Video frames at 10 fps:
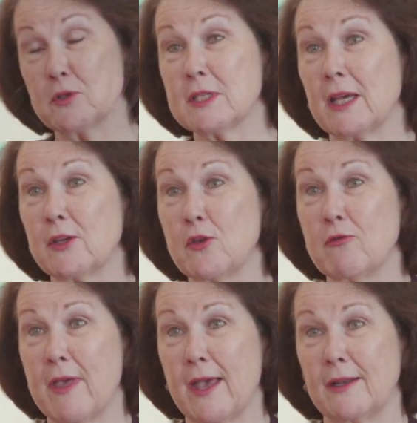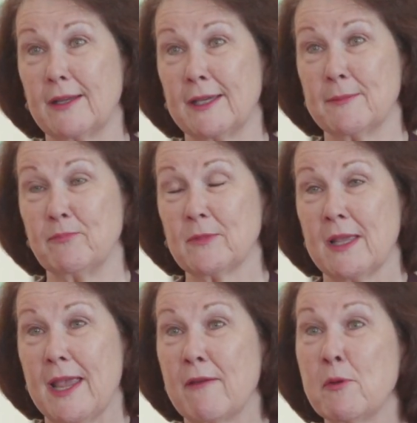you and tell you that
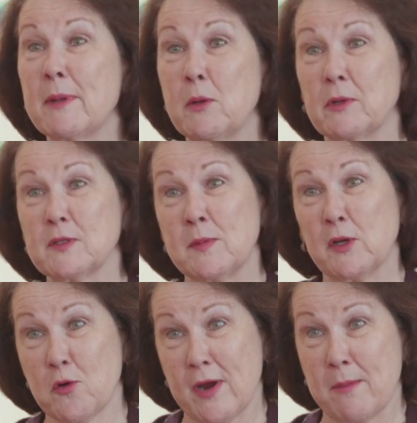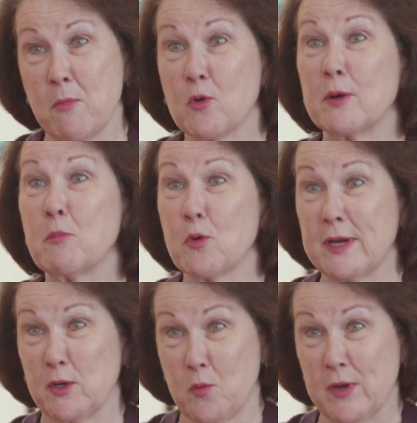everybody wants me to cram more and more
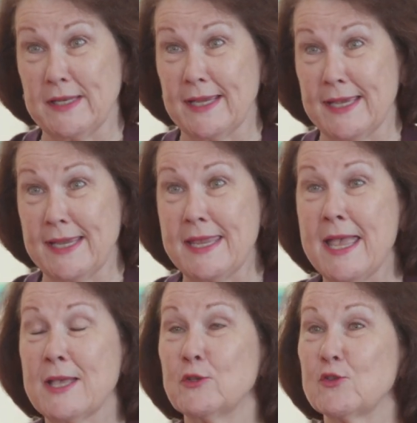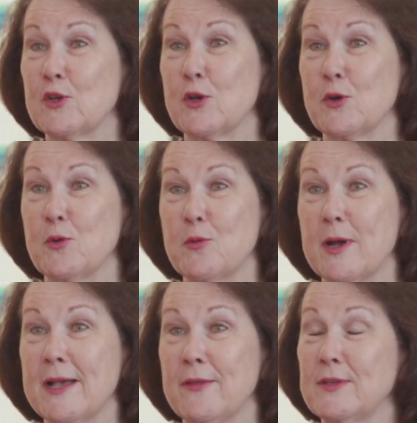into one day. So
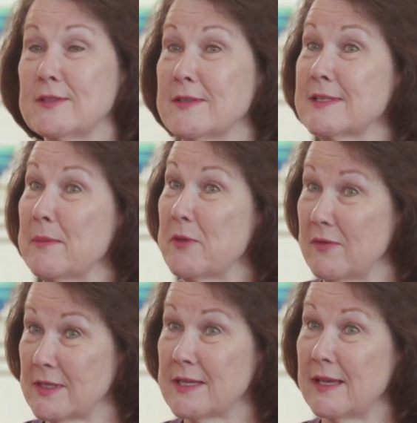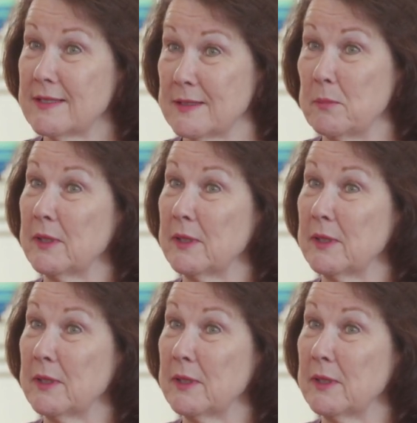this is something that takes a